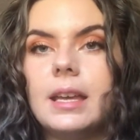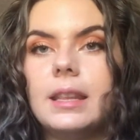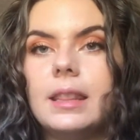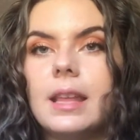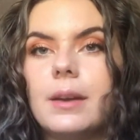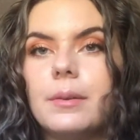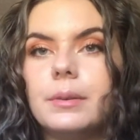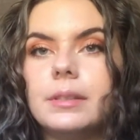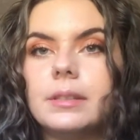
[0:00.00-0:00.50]

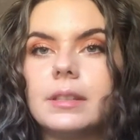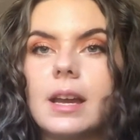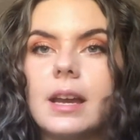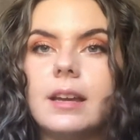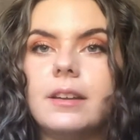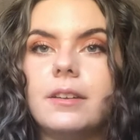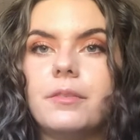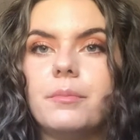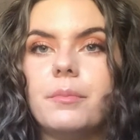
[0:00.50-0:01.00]
and that was
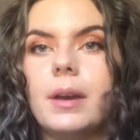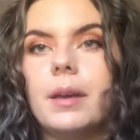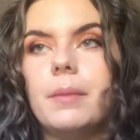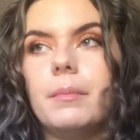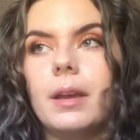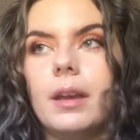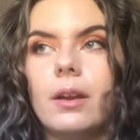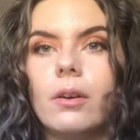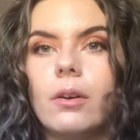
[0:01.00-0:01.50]
kind of my
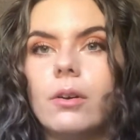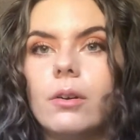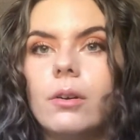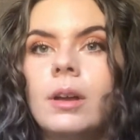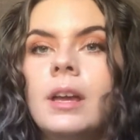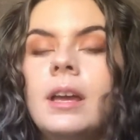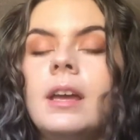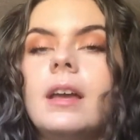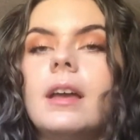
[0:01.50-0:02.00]
main goal.